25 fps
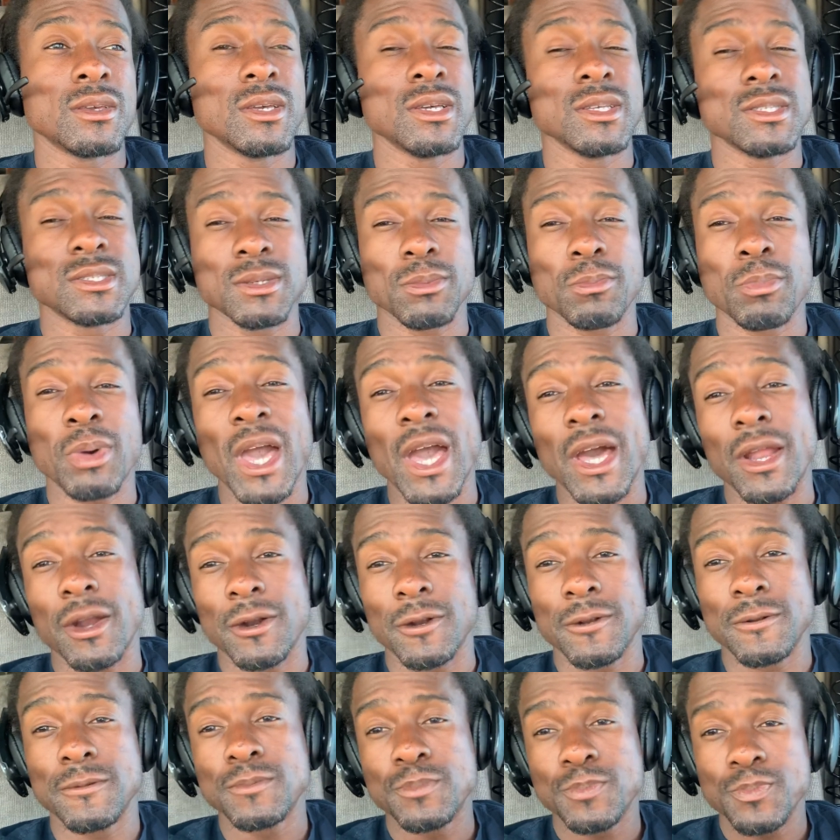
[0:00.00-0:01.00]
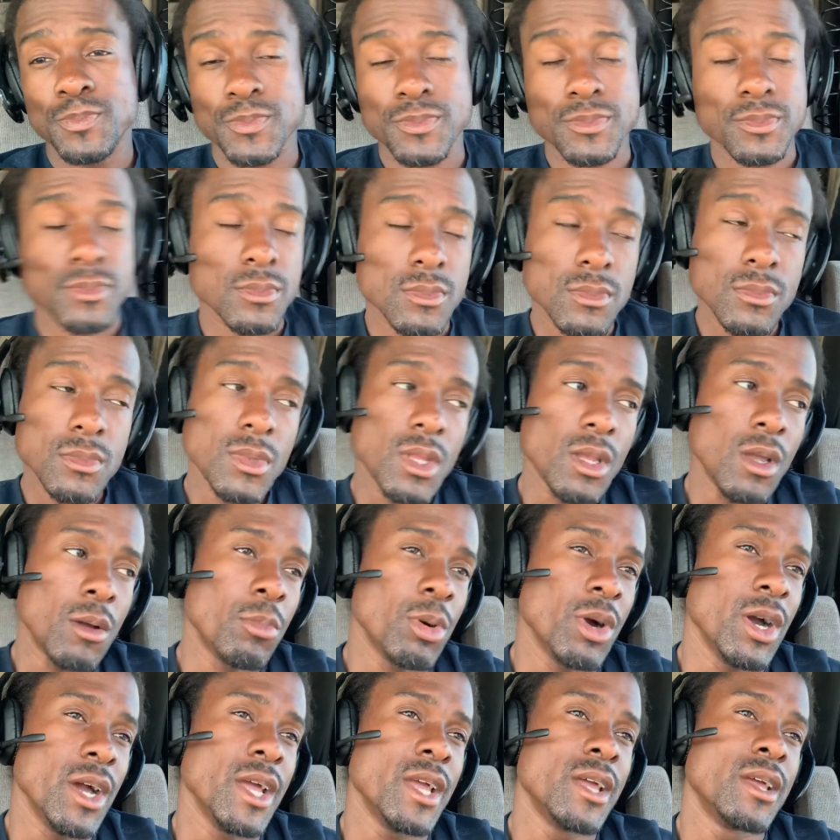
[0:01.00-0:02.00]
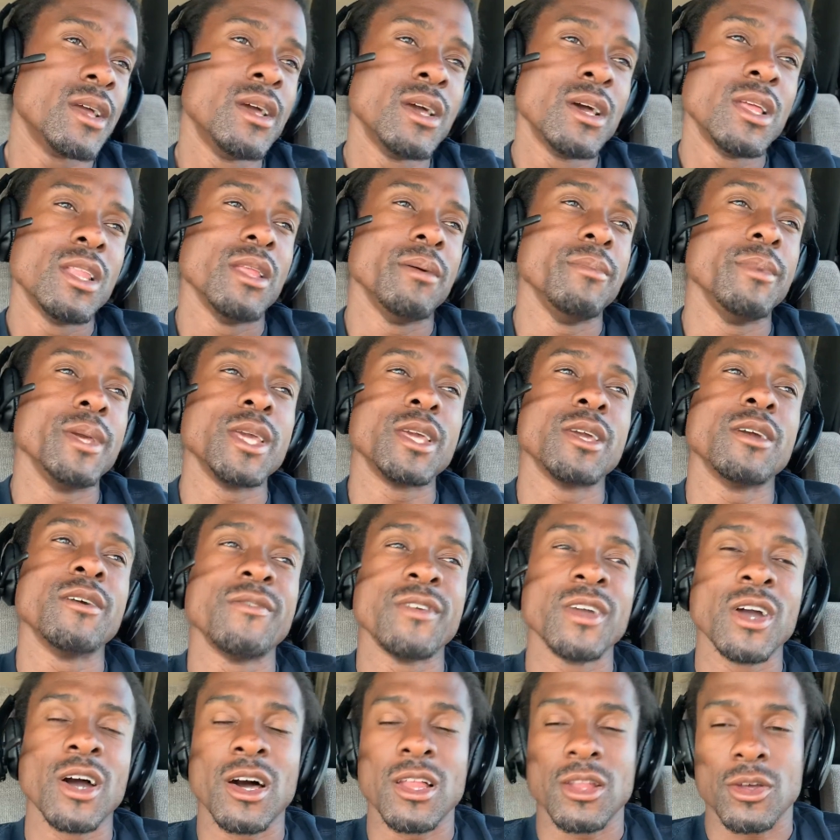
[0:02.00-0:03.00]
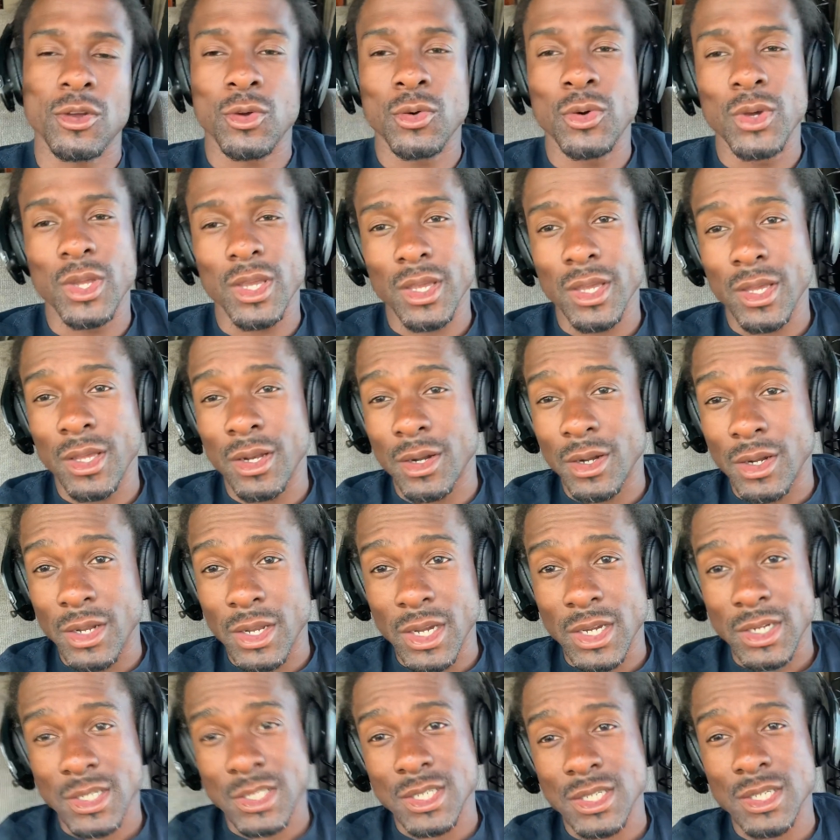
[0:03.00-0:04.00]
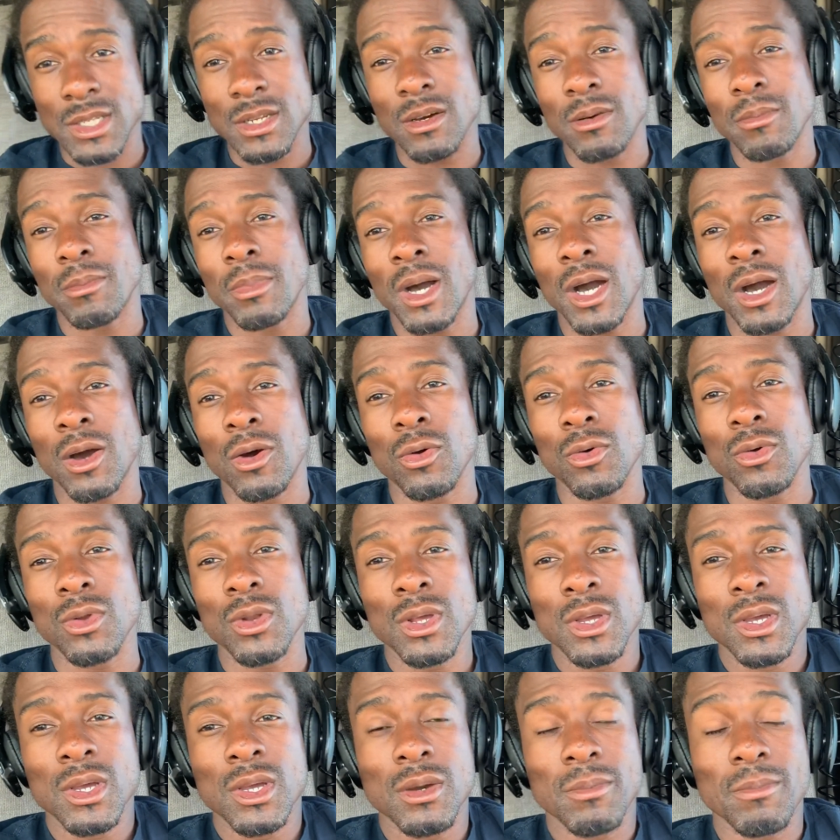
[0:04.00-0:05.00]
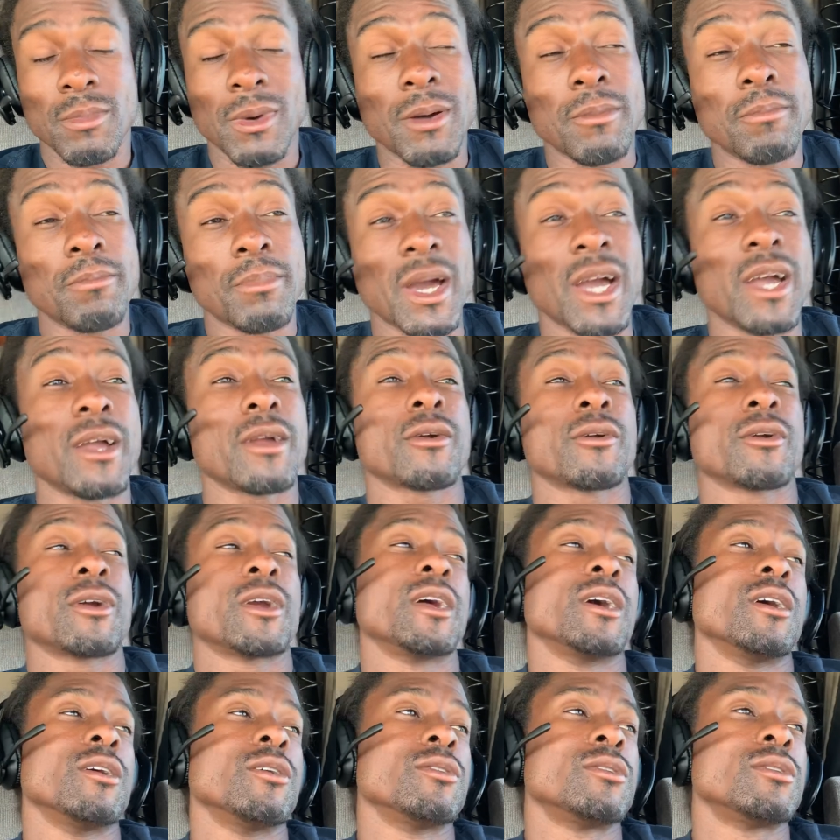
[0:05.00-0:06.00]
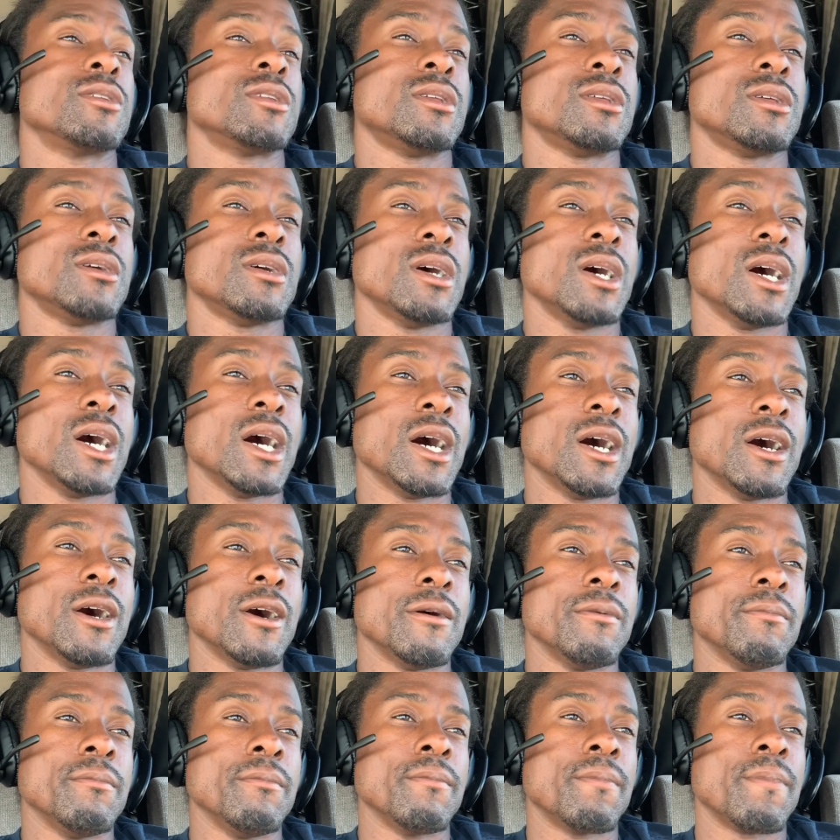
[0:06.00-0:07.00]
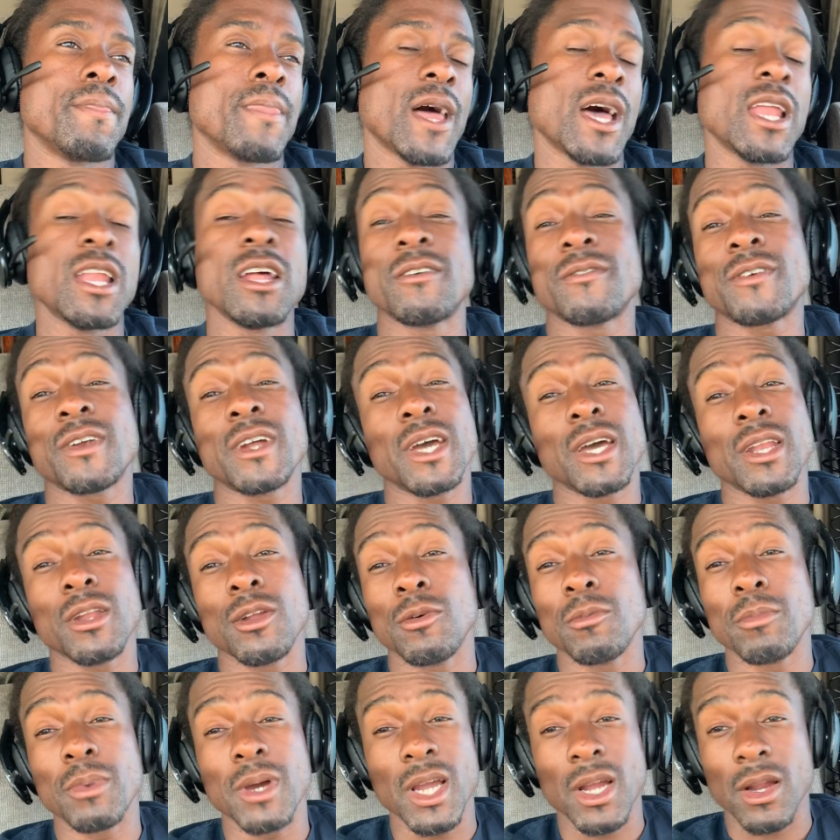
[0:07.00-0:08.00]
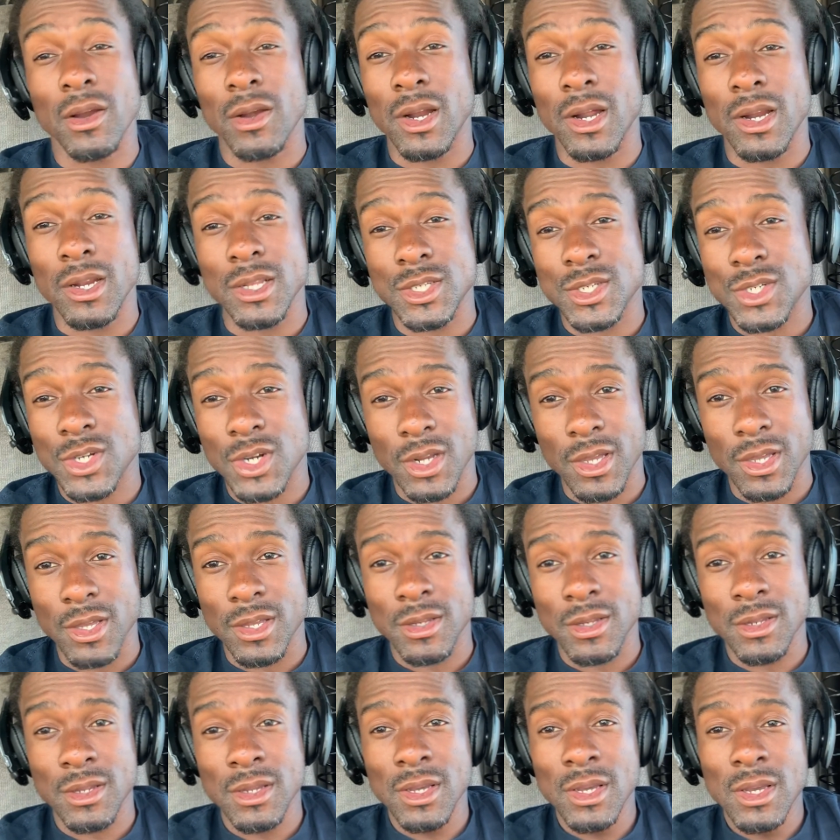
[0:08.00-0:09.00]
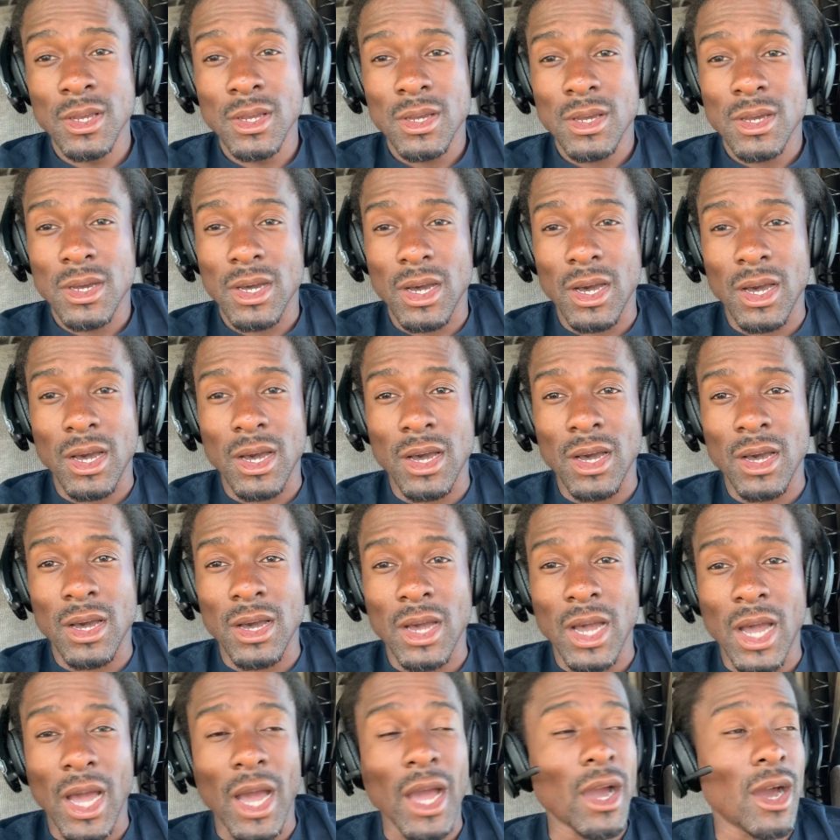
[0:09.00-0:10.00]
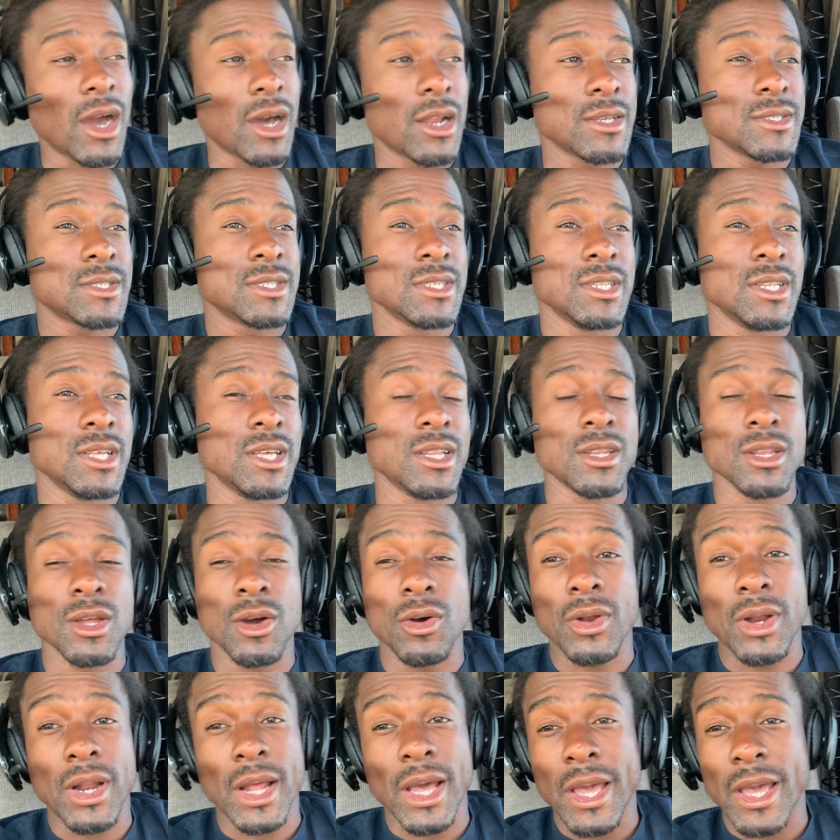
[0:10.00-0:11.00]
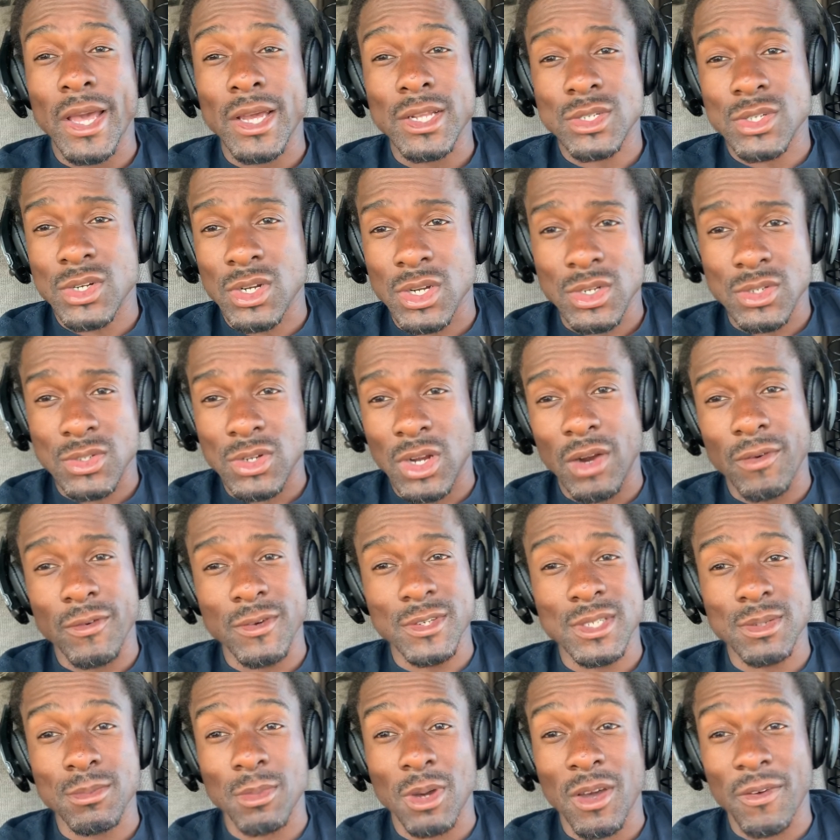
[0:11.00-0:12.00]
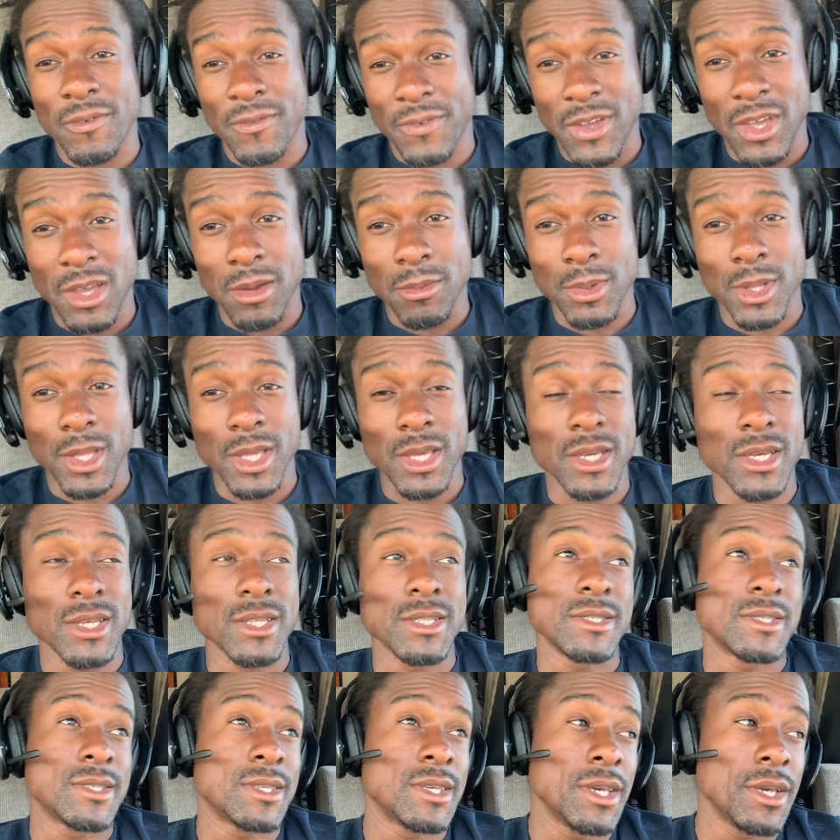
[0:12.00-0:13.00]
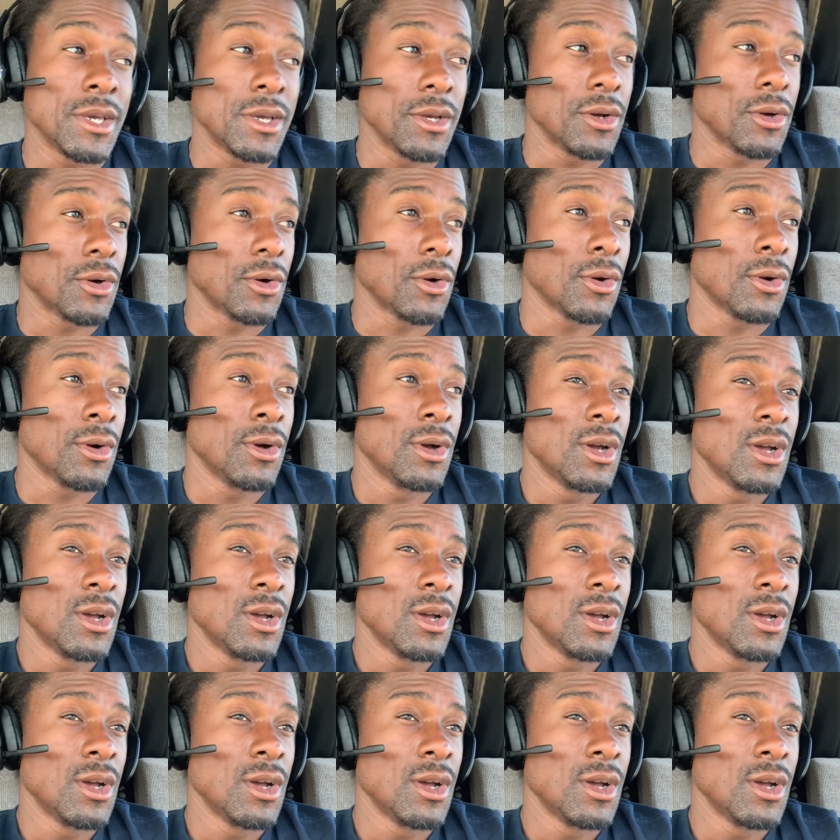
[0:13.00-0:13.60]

It's a pattern. But let me give y'all a quick introduction about my background. I never had no background in trucking. I honestly didn't know that I had truck drivers in my family until